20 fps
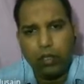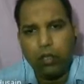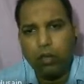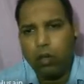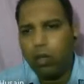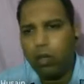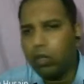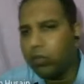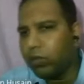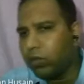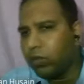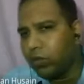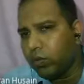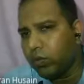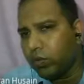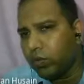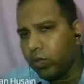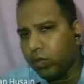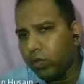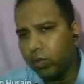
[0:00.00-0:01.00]
Although you
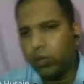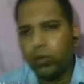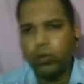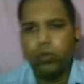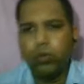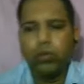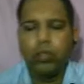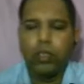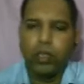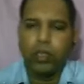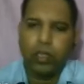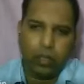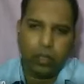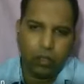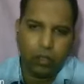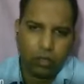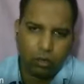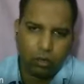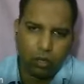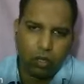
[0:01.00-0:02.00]
want to
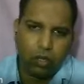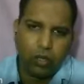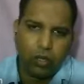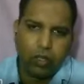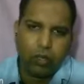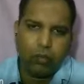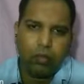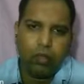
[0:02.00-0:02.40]
install them